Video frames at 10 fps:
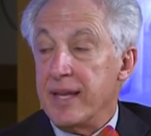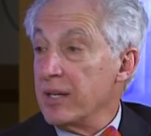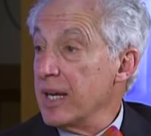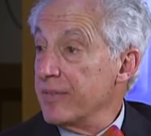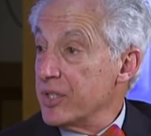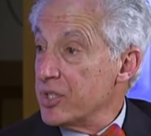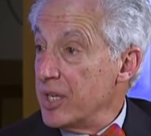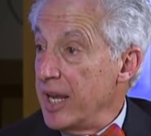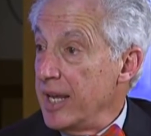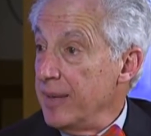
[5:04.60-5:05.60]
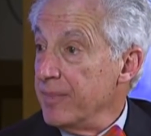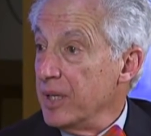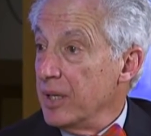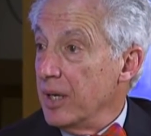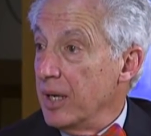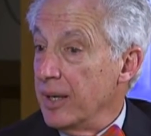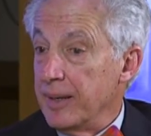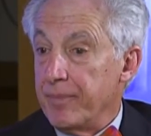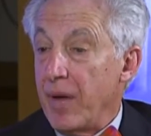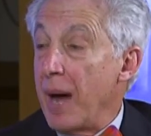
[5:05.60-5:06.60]
they don't have the same
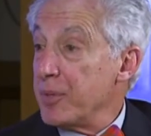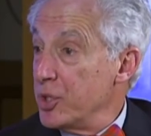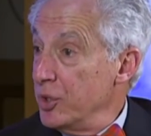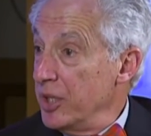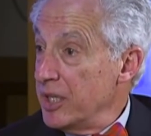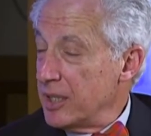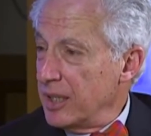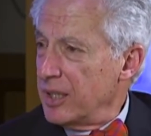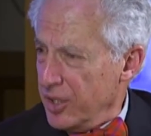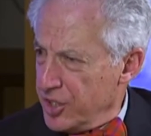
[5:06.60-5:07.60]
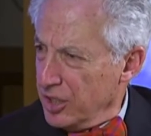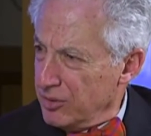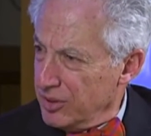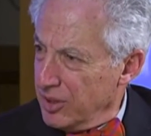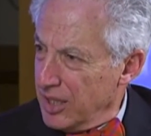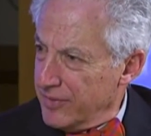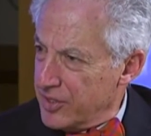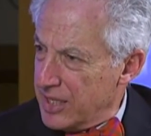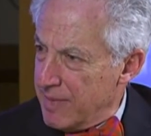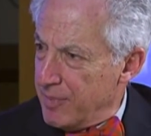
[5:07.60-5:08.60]
opportunities, and that their children don't have the
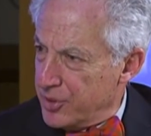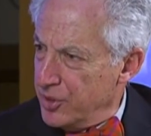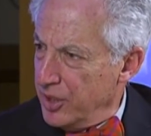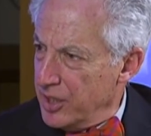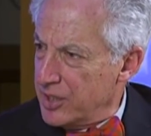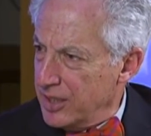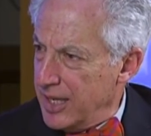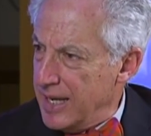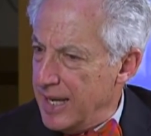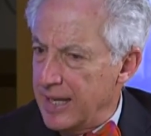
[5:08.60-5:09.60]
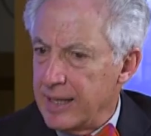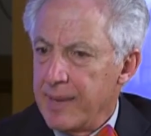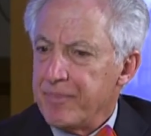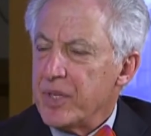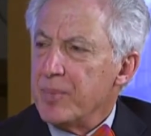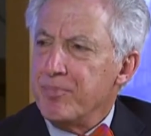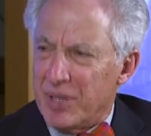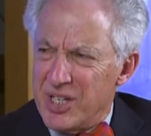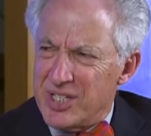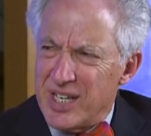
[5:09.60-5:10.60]
same opportunities that they had.
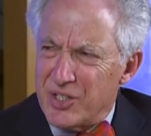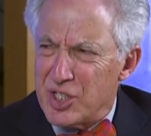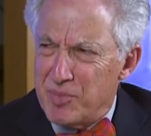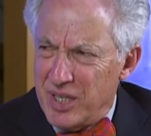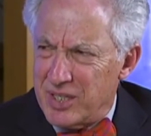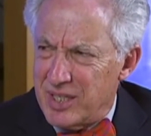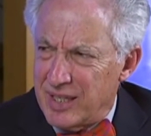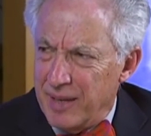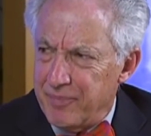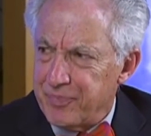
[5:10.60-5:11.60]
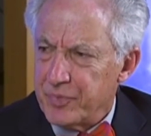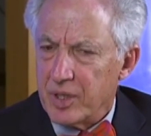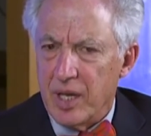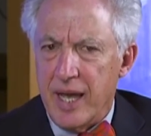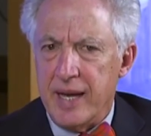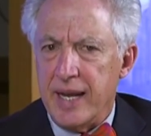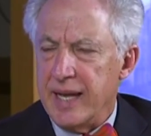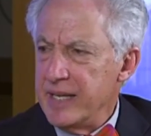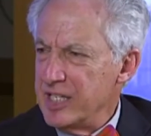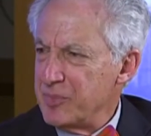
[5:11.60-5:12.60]
Bernie Sanders speaks to them.
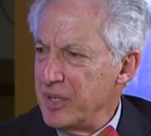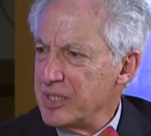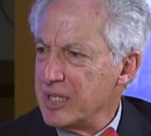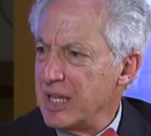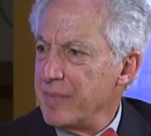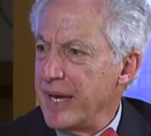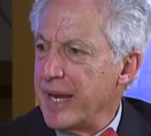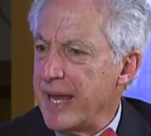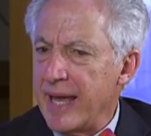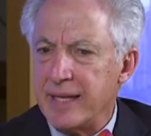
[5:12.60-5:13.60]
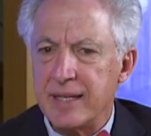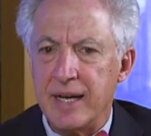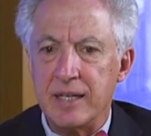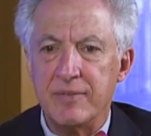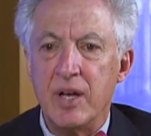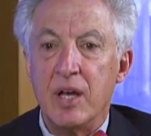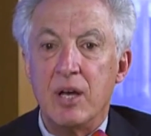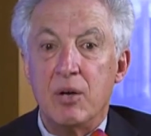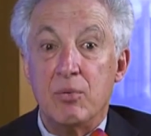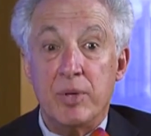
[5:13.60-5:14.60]
And he speaks to them, again, kind of
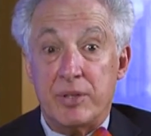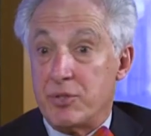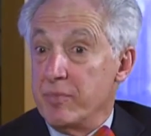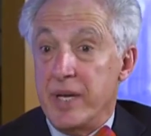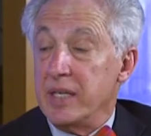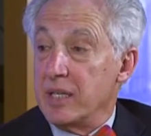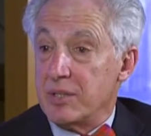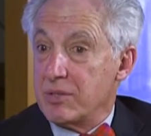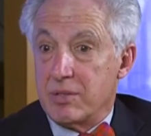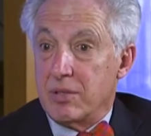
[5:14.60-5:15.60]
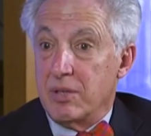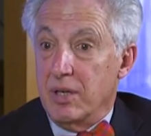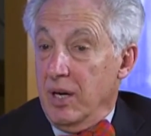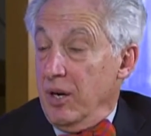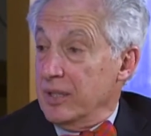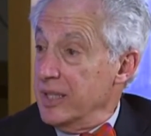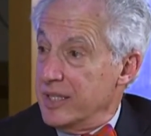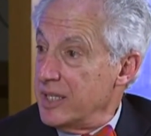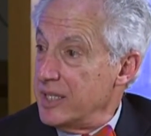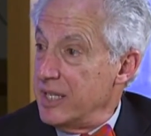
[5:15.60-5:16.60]
with tremendous
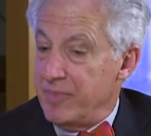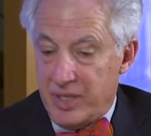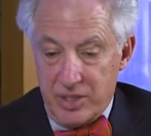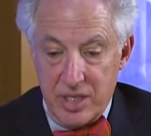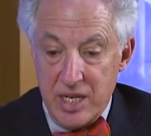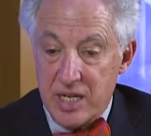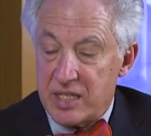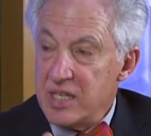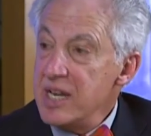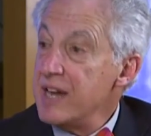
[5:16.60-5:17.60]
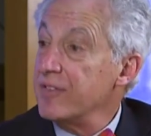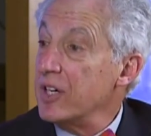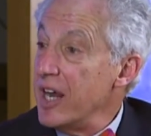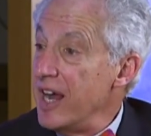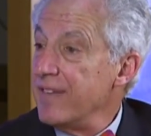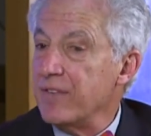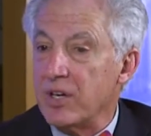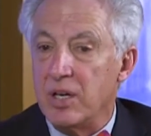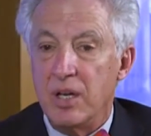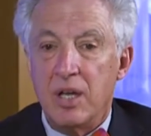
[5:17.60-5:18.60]
authenticity, because he has never,
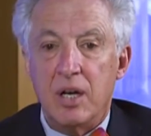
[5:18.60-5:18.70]
ever